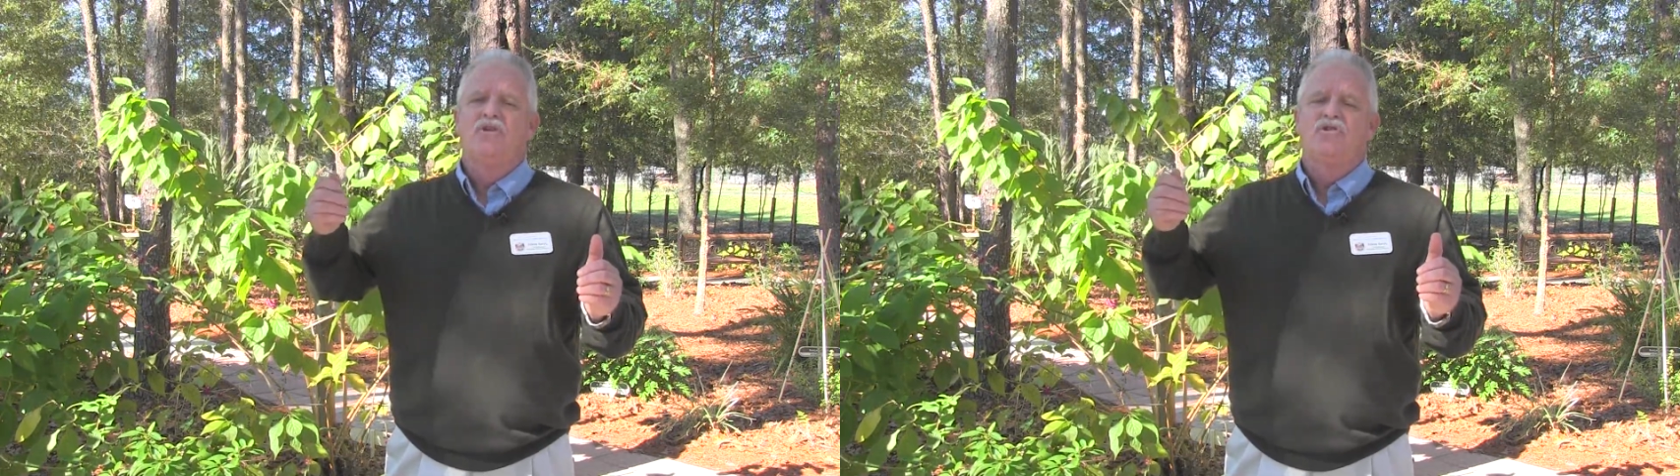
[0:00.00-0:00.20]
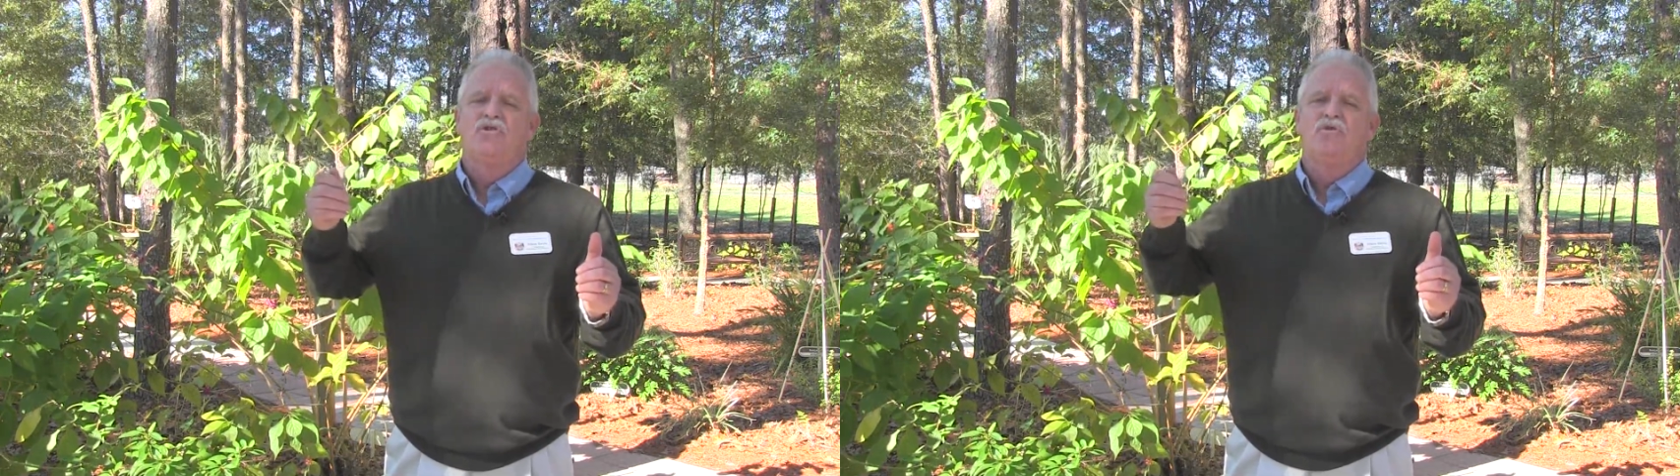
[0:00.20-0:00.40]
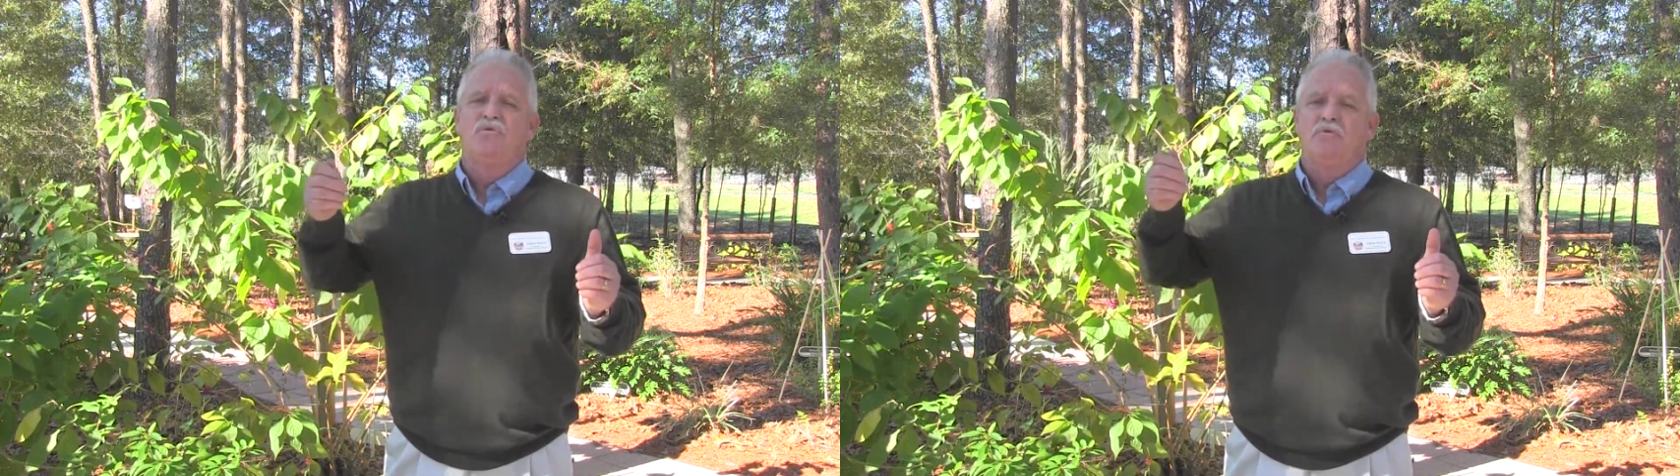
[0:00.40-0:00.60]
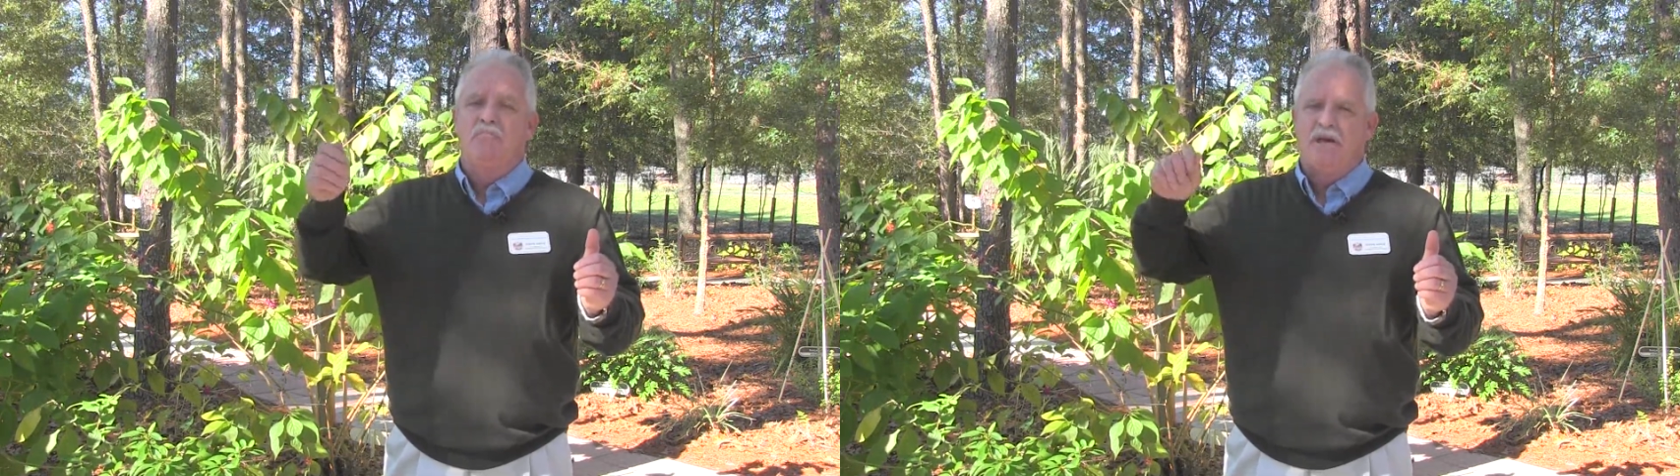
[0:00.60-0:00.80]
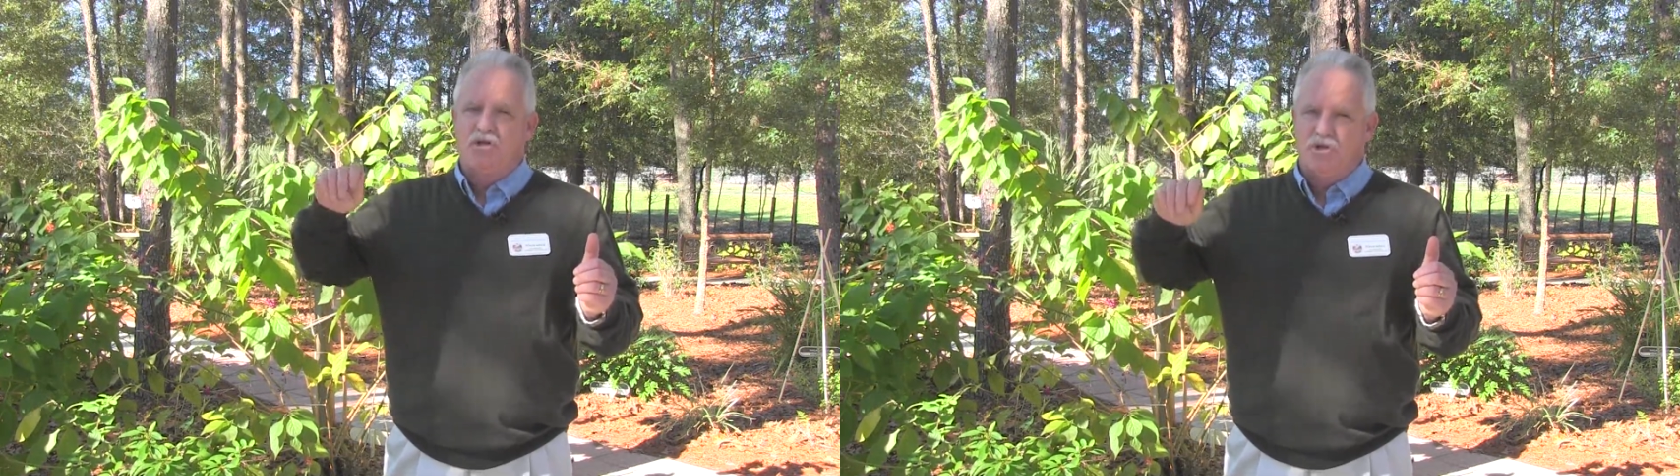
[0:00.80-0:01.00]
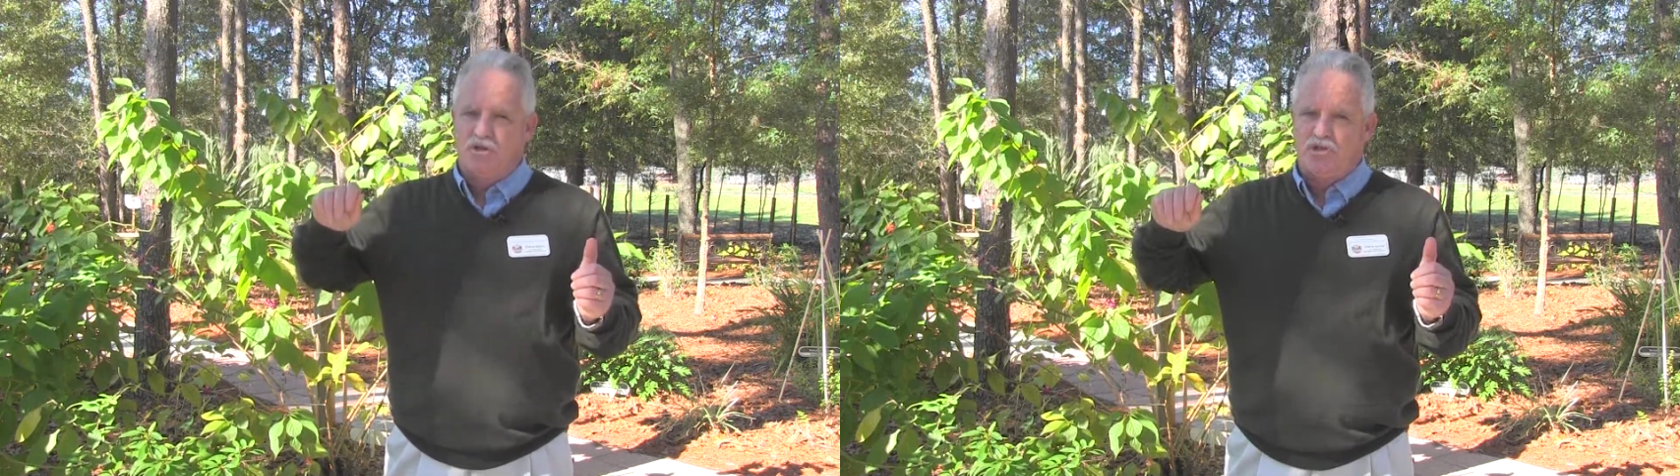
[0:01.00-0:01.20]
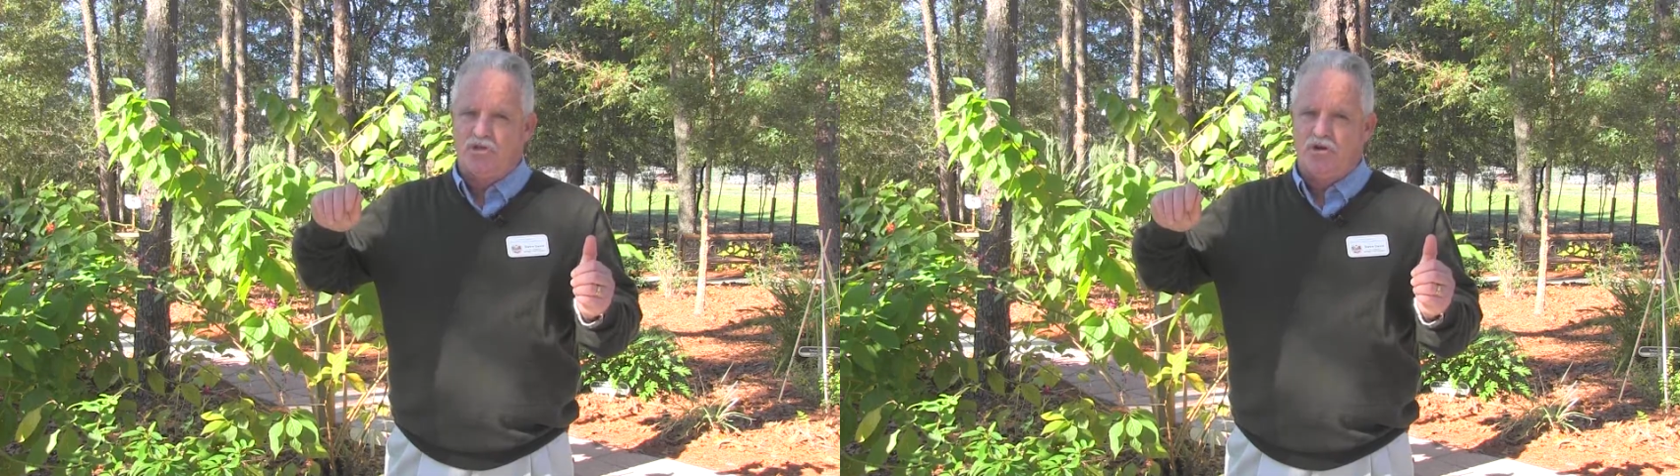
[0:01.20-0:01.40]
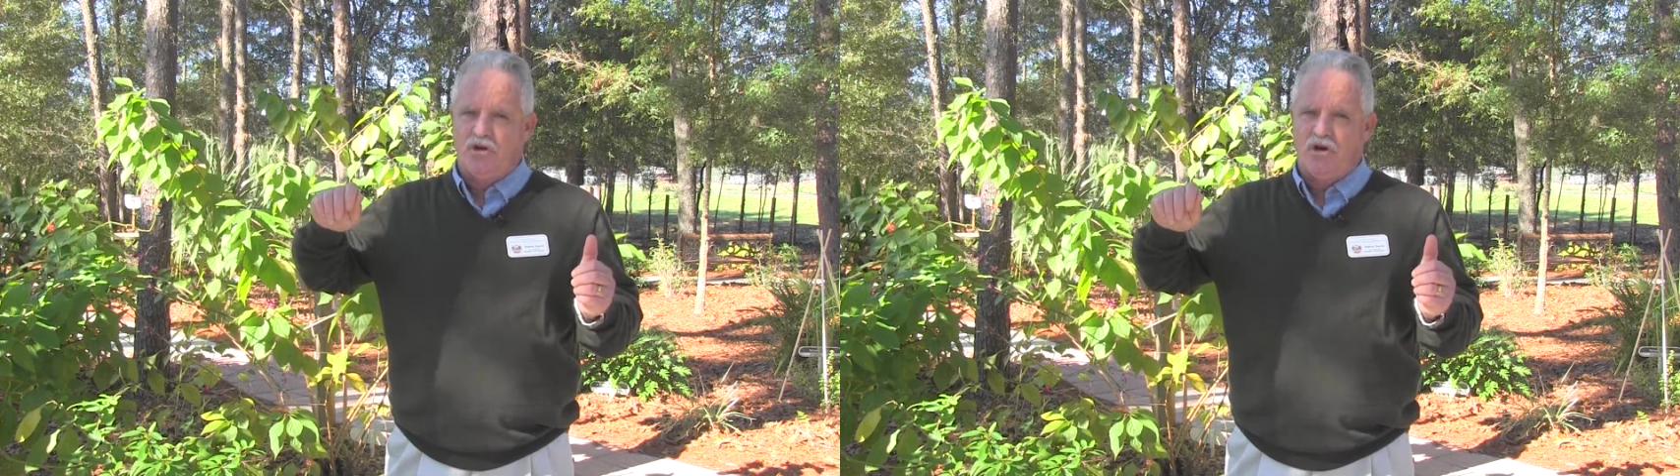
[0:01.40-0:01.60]
to make sure it's
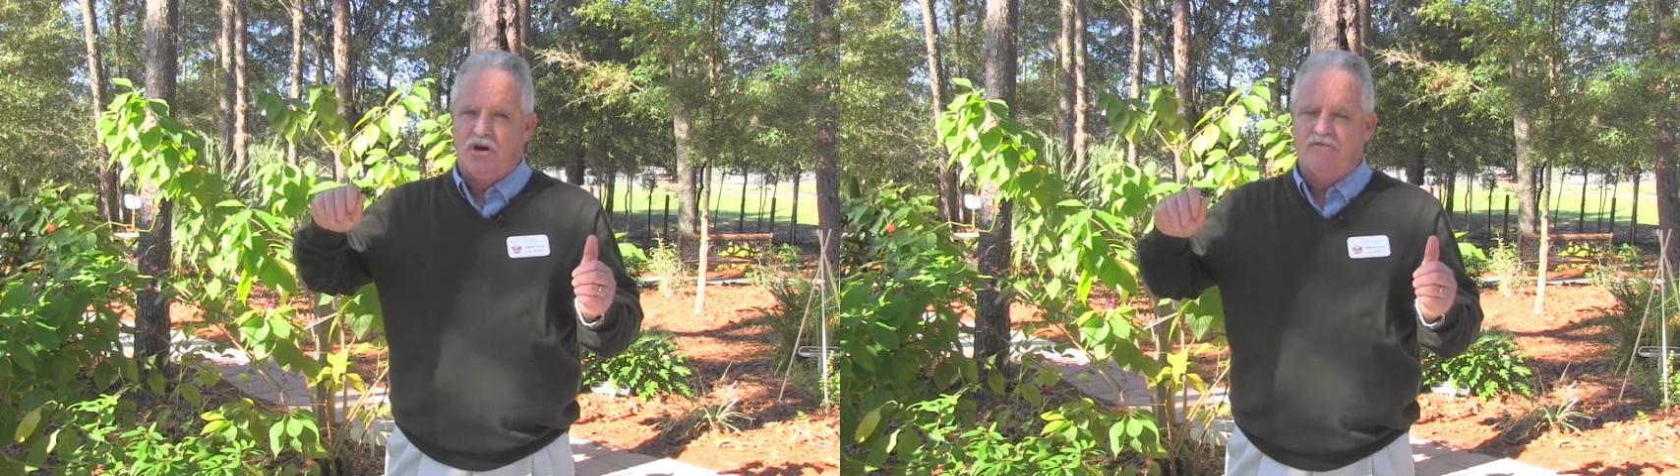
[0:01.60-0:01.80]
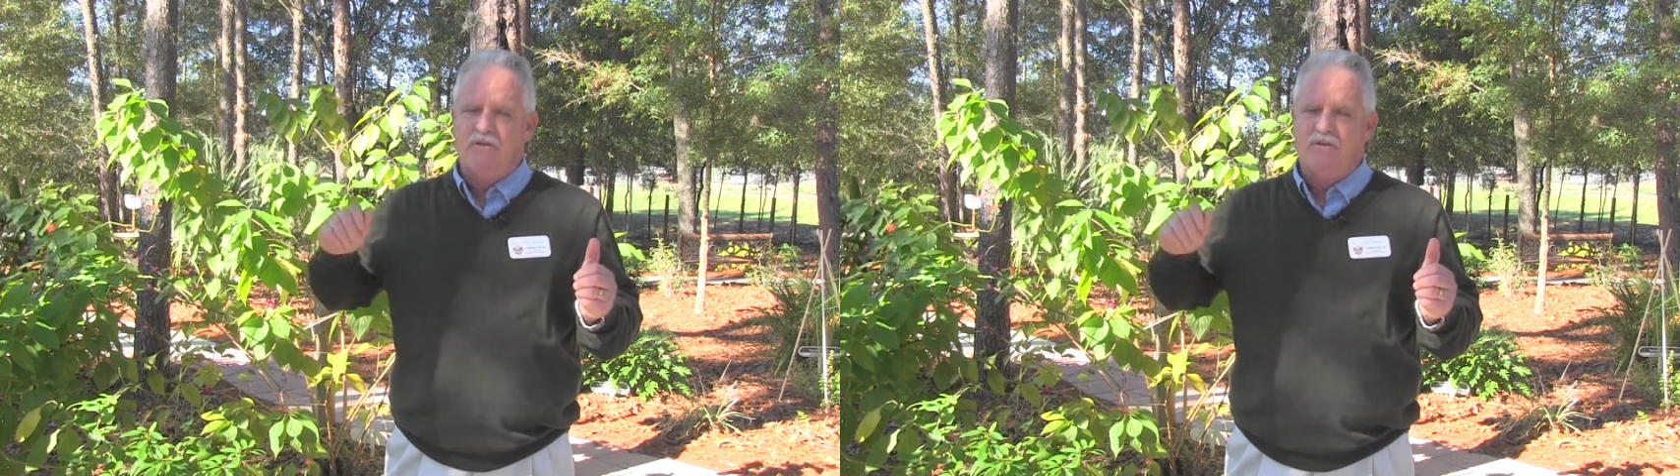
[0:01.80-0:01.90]
turned off.